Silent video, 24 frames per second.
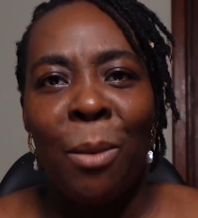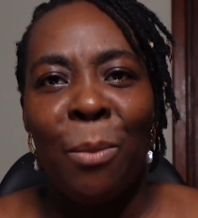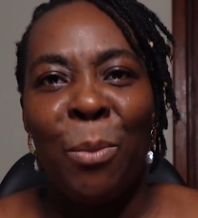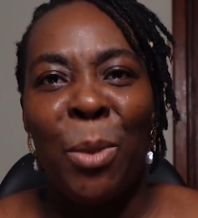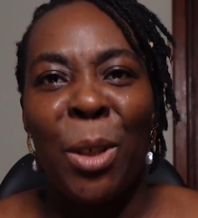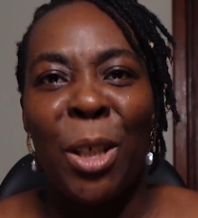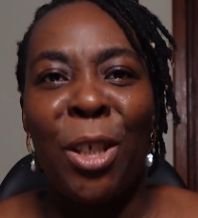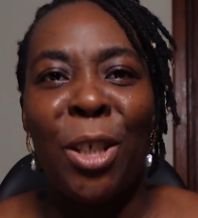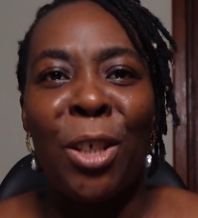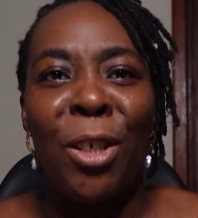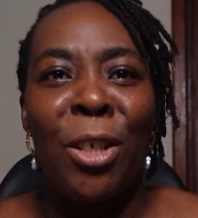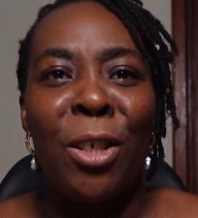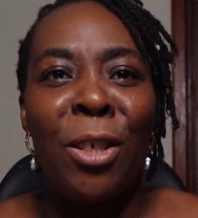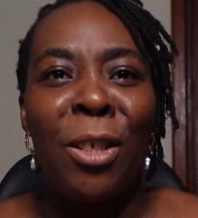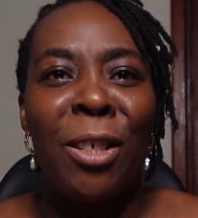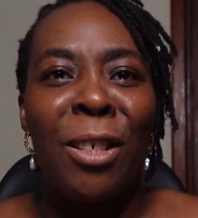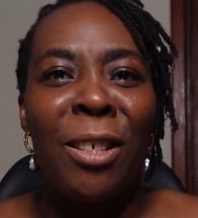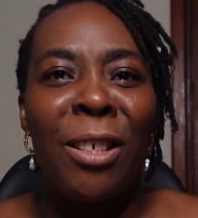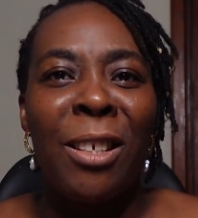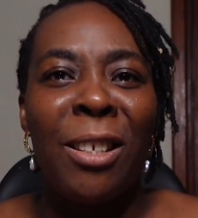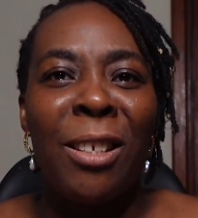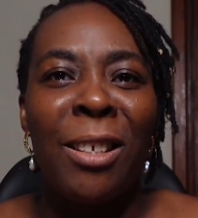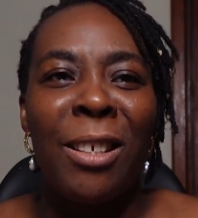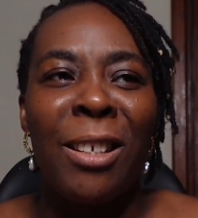
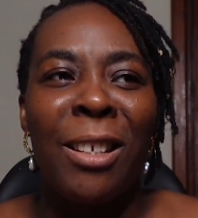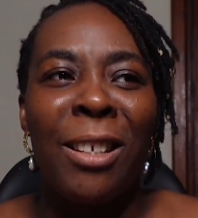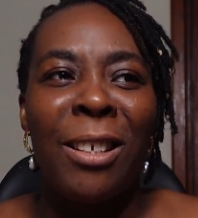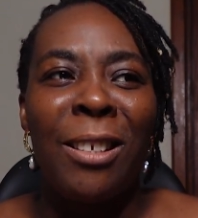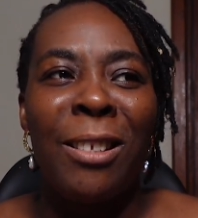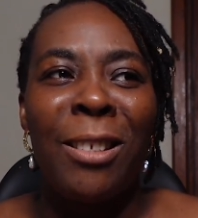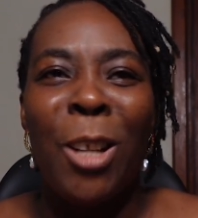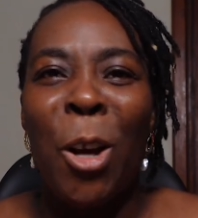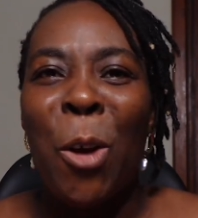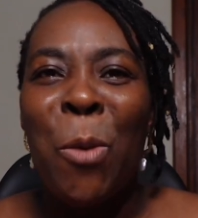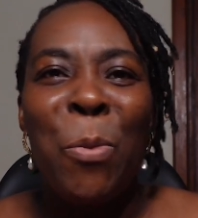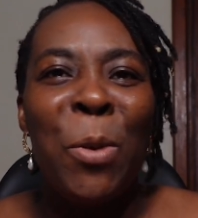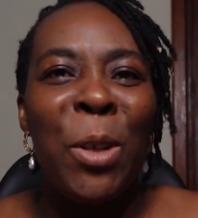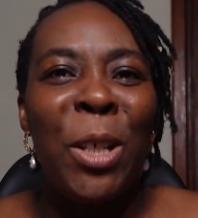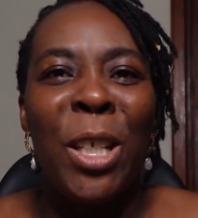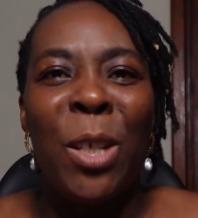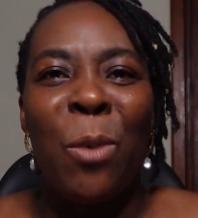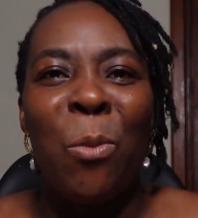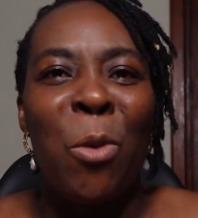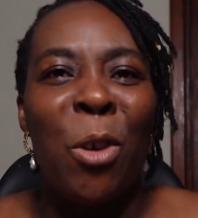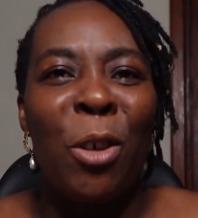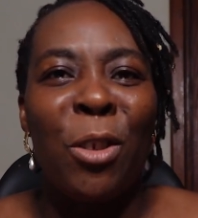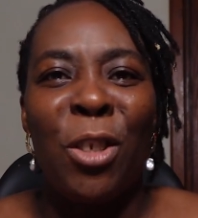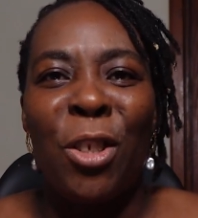Because nobody
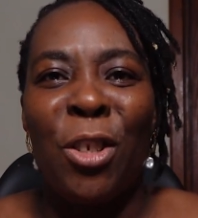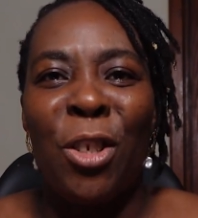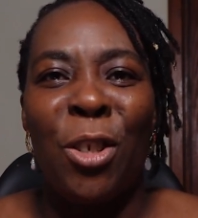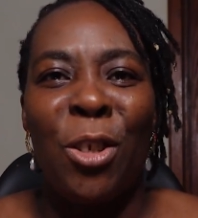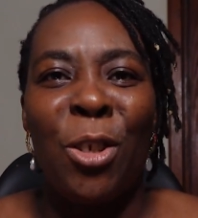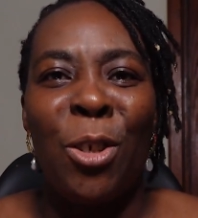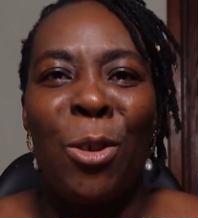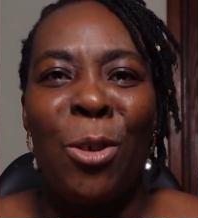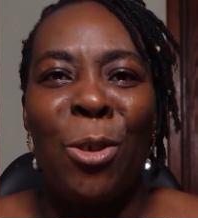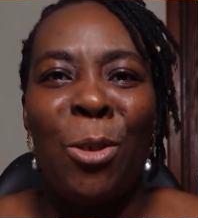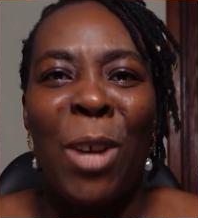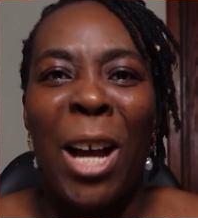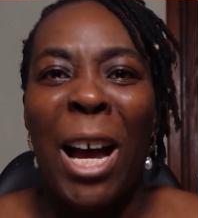wants to